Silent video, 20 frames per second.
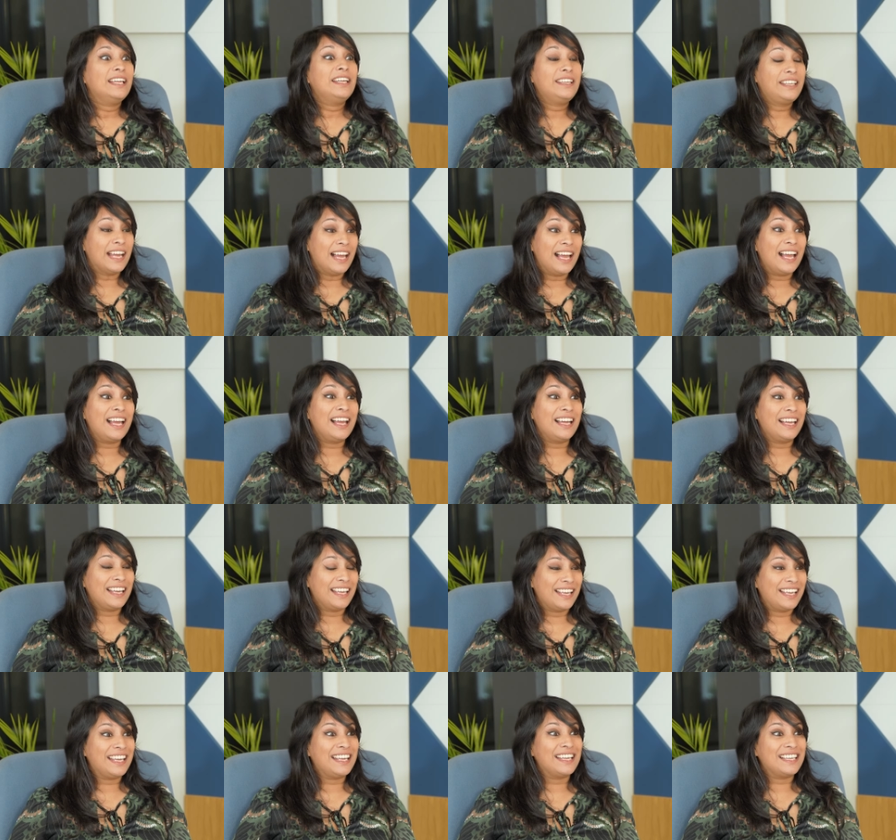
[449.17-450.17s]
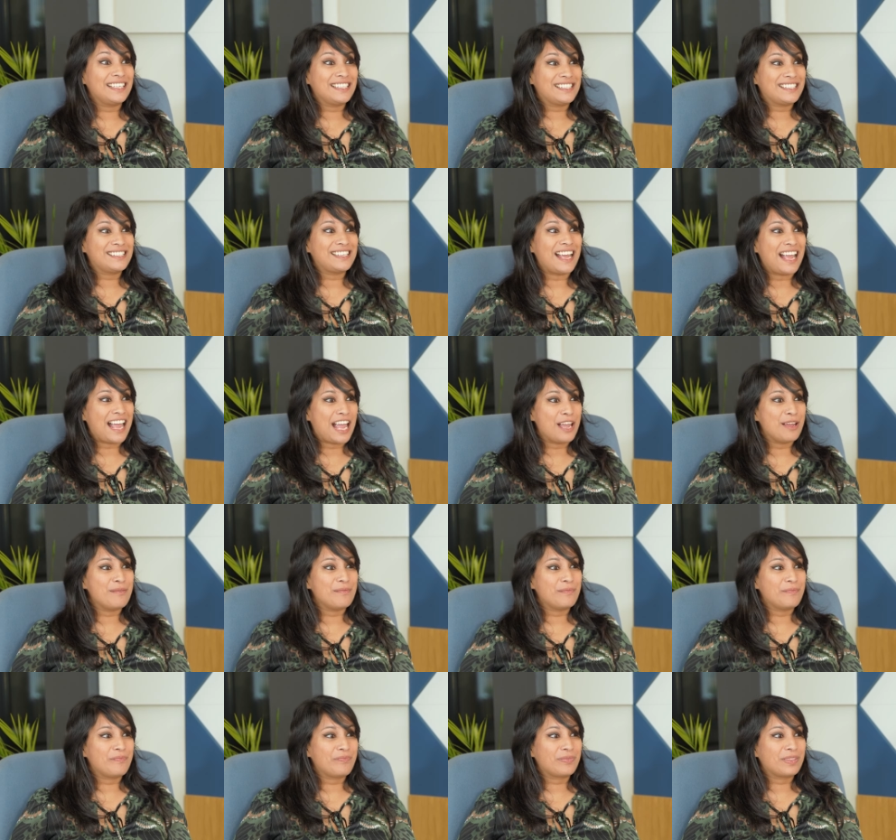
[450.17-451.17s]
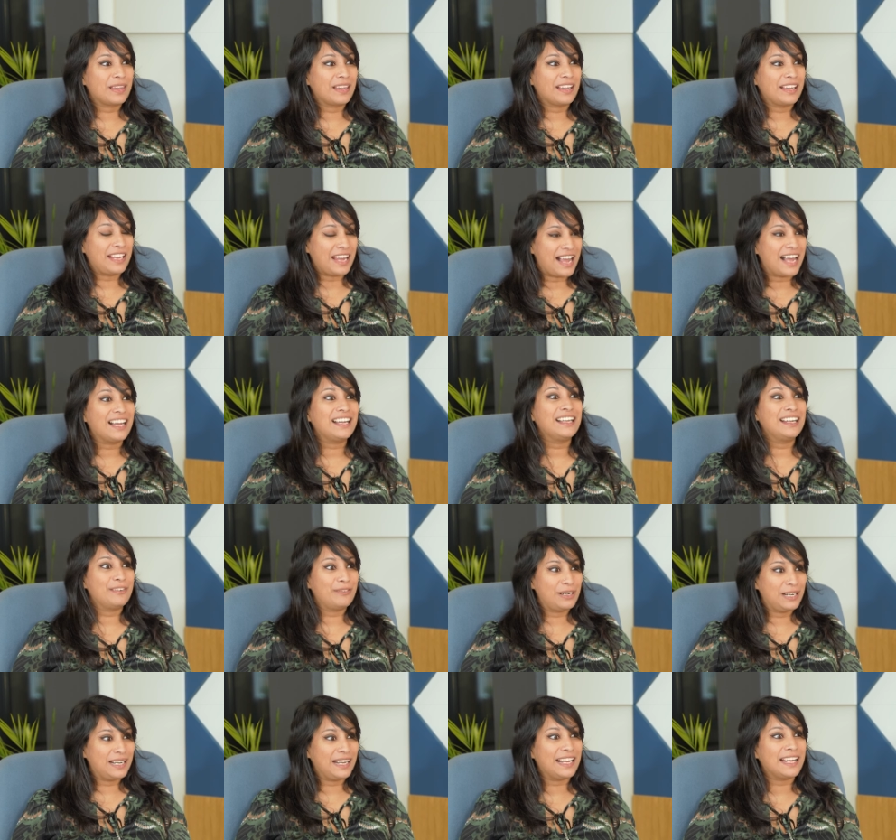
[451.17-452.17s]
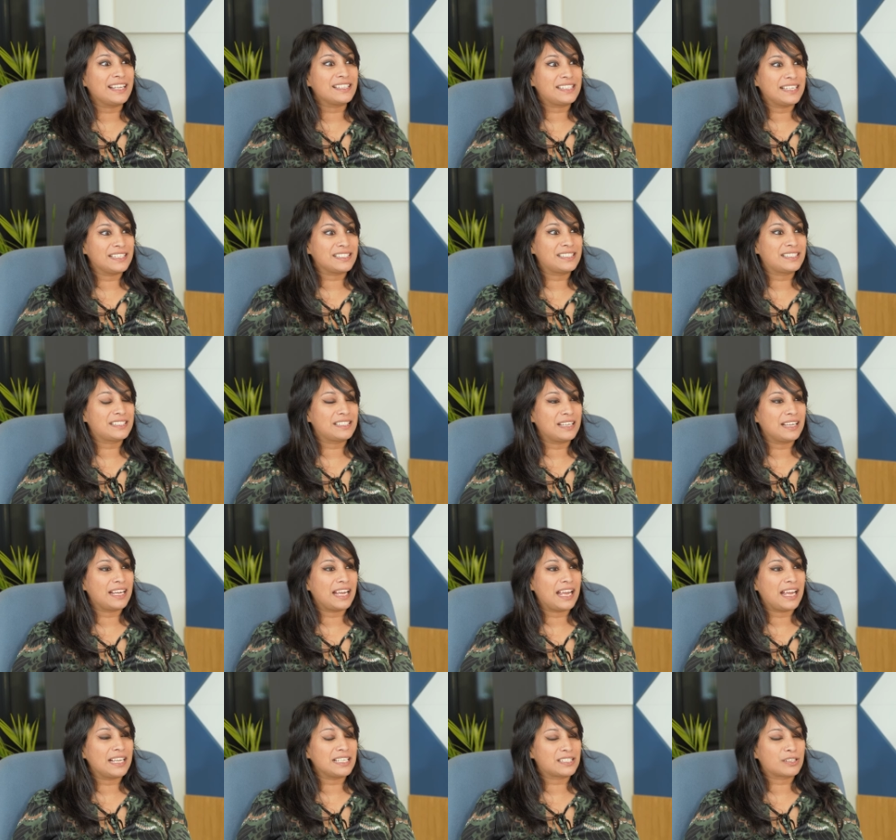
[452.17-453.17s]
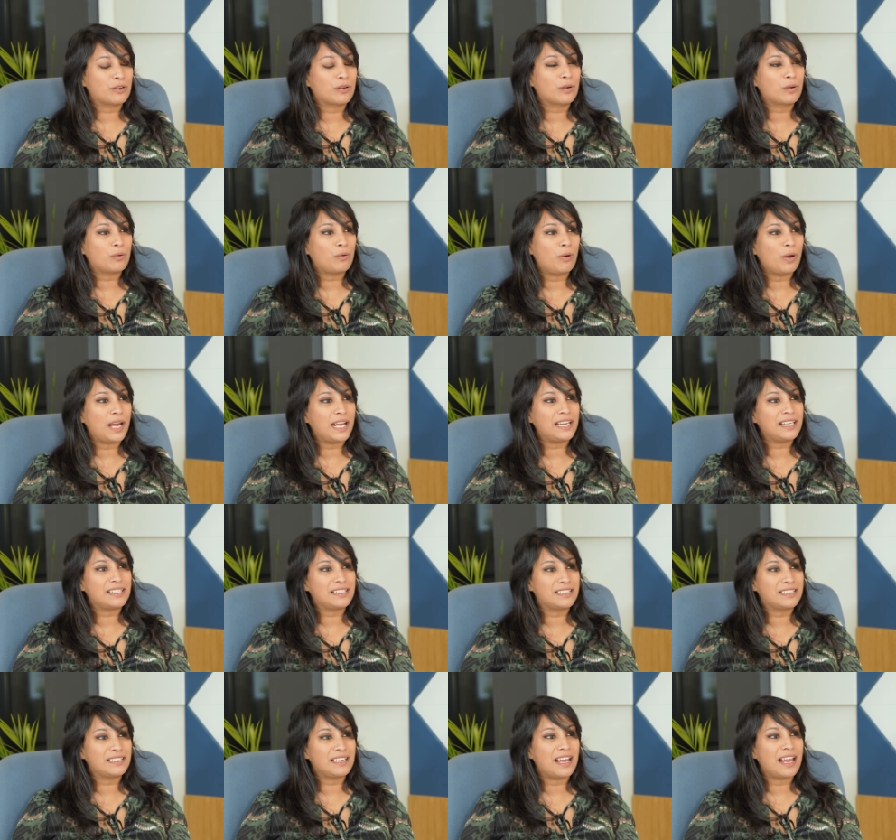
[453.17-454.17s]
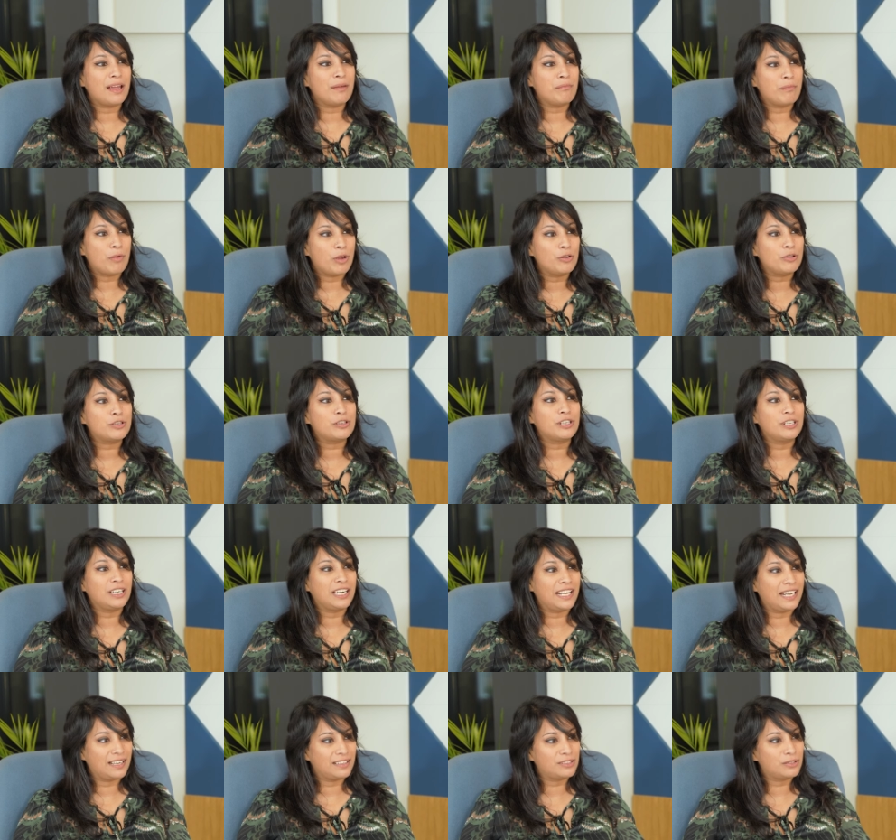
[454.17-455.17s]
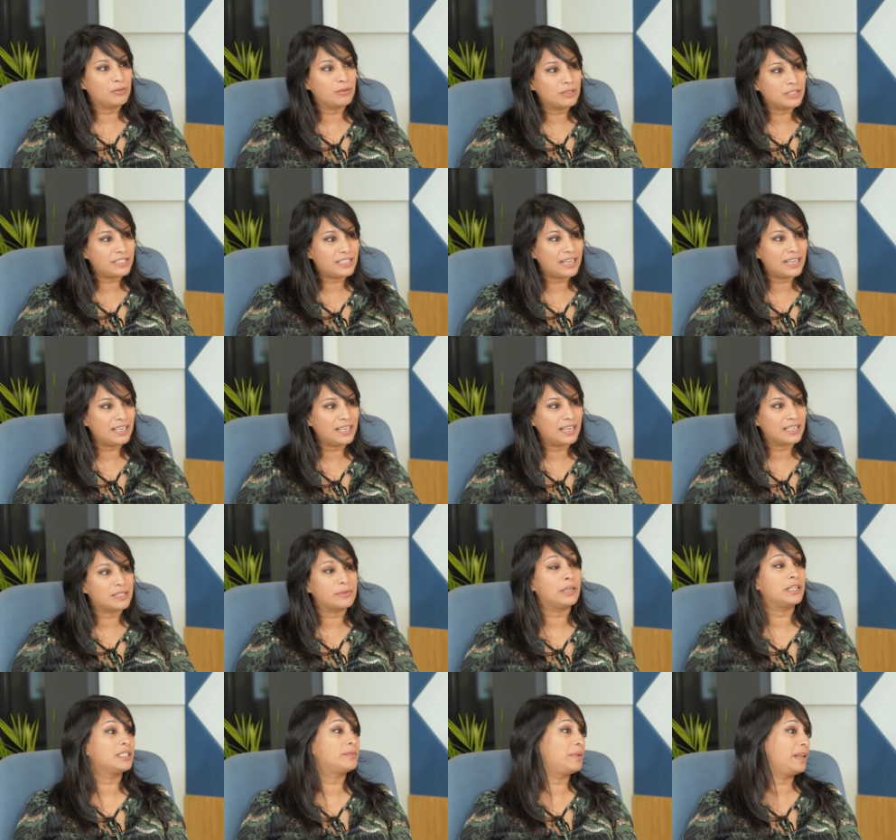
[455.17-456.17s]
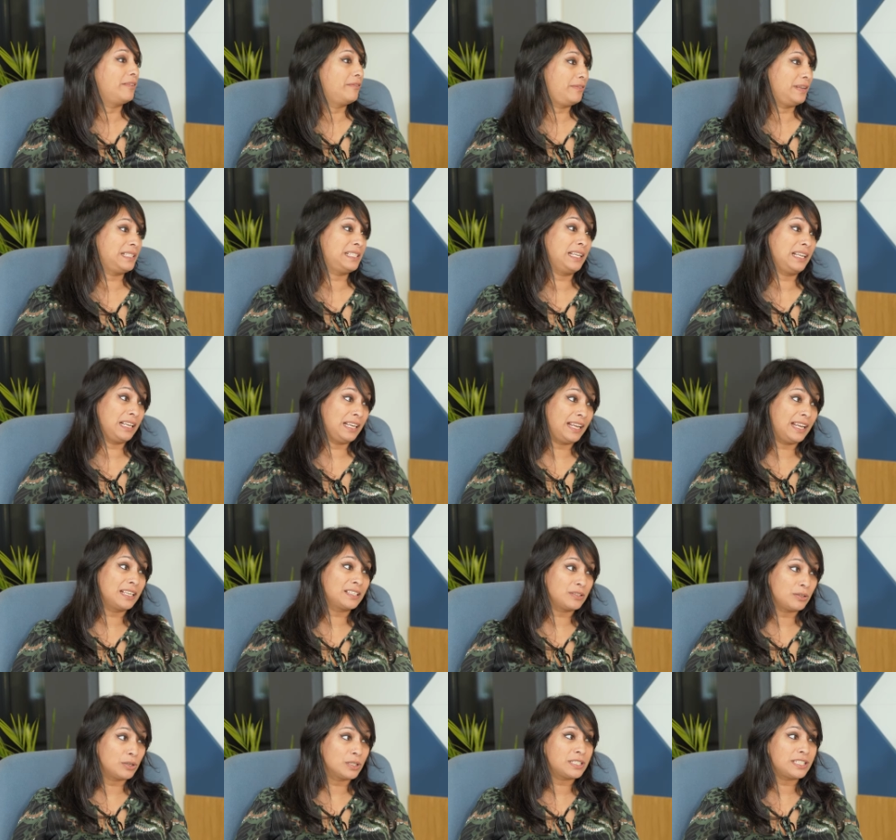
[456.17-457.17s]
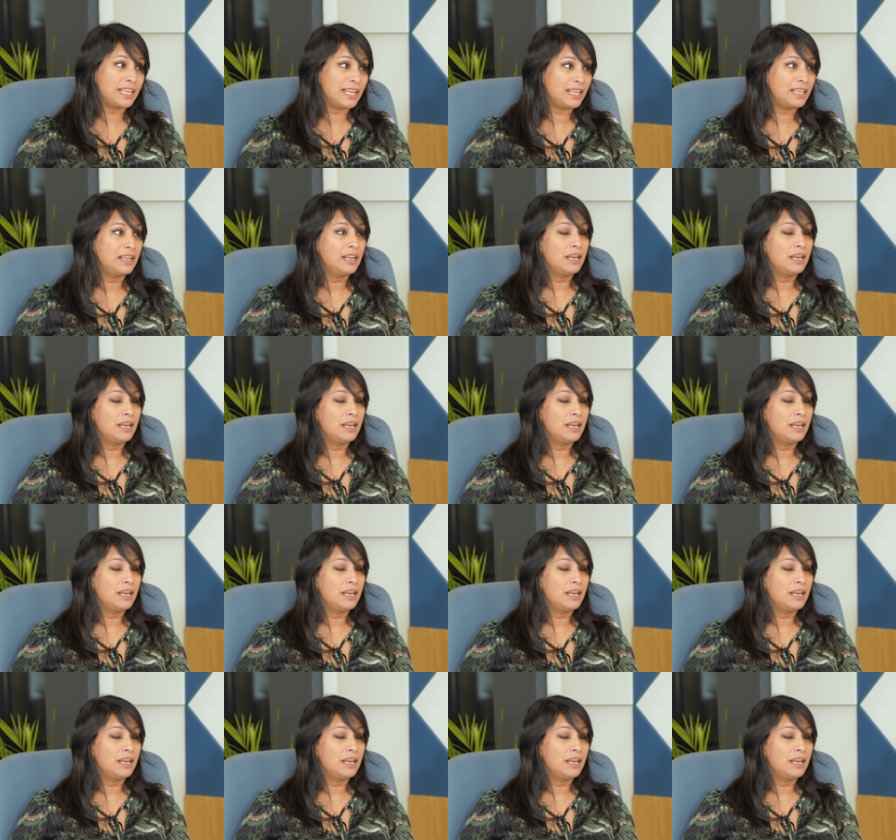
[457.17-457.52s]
Yeah, it is. Um, yeah, it really is. It's it's quite emotionally exhausting as well as being physically exhausting